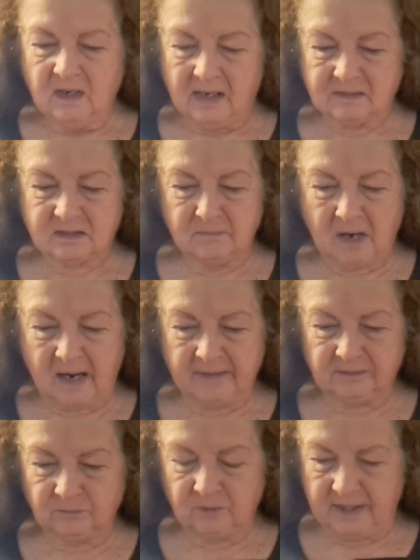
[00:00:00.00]
And some
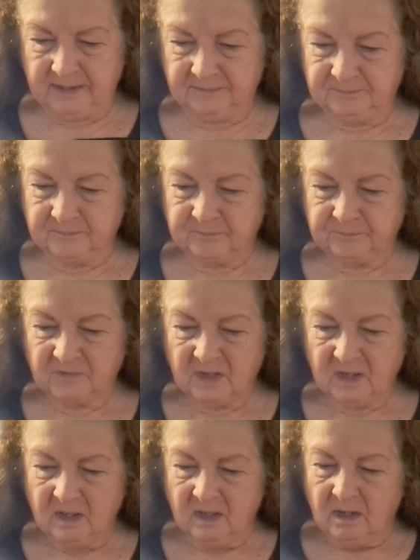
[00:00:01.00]
idle rain.
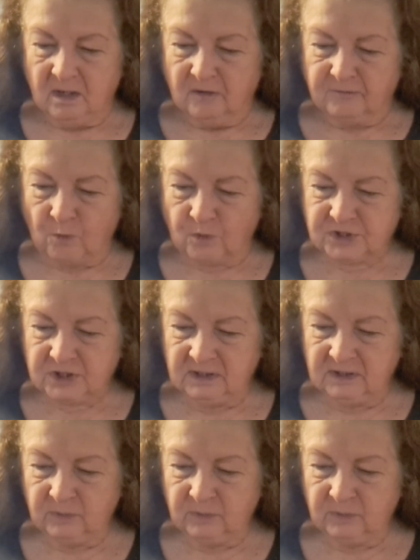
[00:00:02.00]
Fortunately,